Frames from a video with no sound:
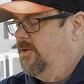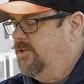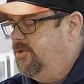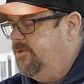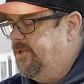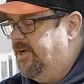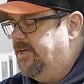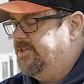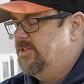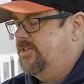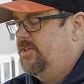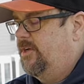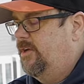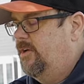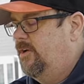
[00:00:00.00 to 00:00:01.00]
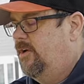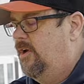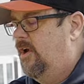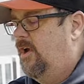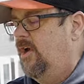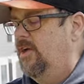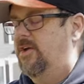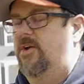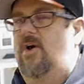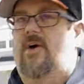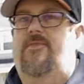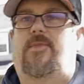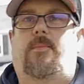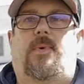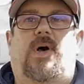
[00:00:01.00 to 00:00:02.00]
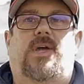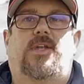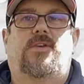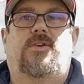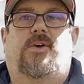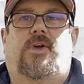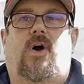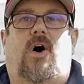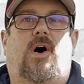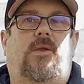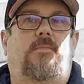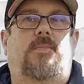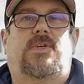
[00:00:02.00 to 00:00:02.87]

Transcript: you do this, you're off the bike and you're gone.